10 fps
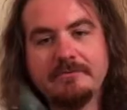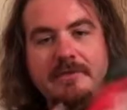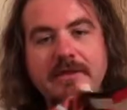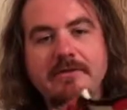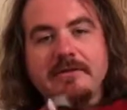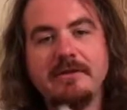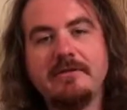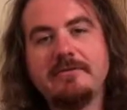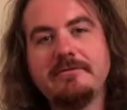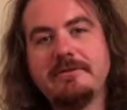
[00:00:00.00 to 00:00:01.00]
there's a
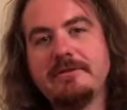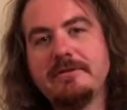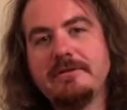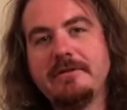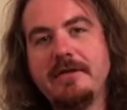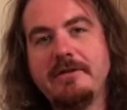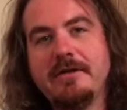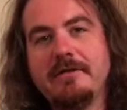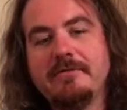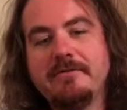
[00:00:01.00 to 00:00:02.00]
little, there we
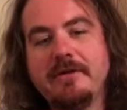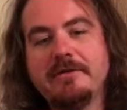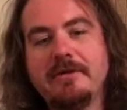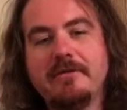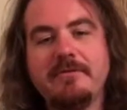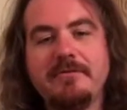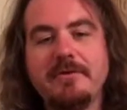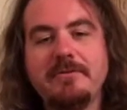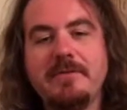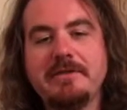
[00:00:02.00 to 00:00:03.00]
go. There's our
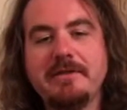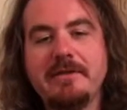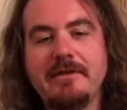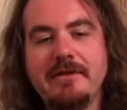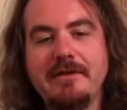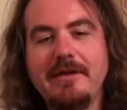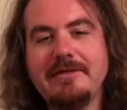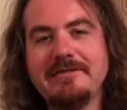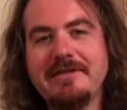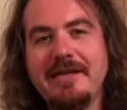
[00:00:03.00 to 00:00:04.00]
first piece of
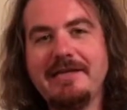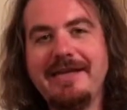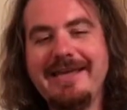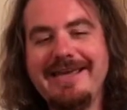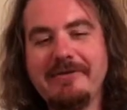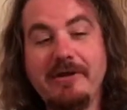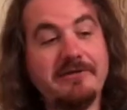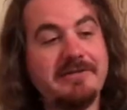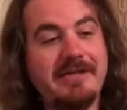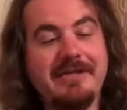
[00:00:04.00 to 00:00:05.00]
inside, well,
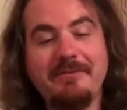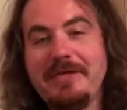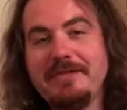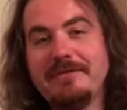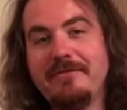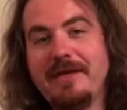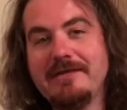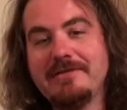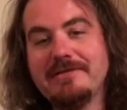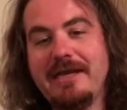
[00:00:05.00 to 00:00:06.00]
our second piece of
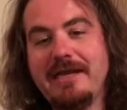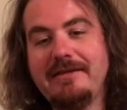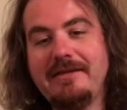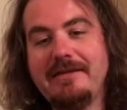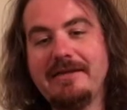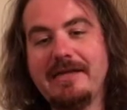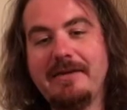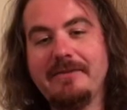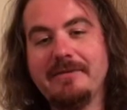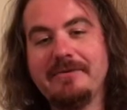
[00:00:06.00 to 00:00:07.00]
inside the
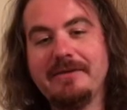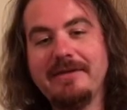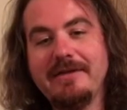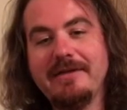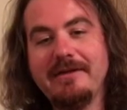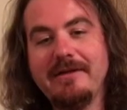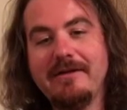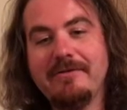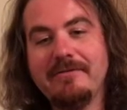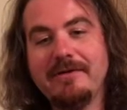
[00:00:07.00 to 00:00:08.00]
comic book
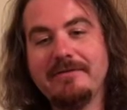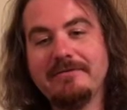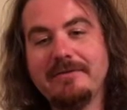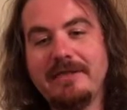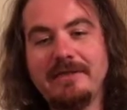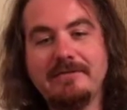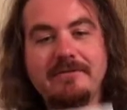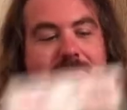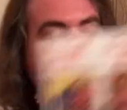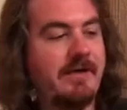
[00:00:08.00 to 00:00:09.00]
artwork. Yeah,
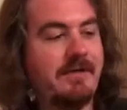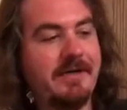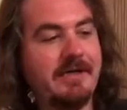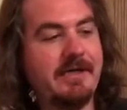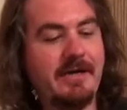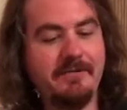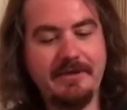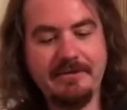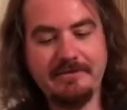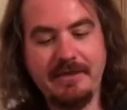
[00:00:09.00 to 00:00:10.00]
very mini
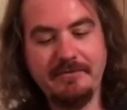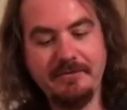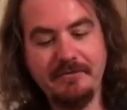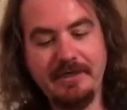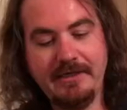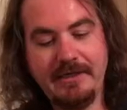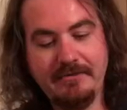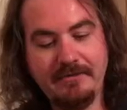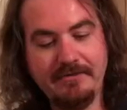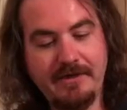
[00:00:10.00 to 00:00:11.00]
comic. It's labeled mini
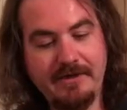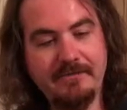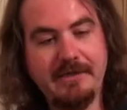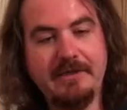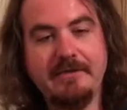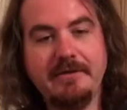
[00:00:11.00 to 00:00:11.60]
comic, very mini.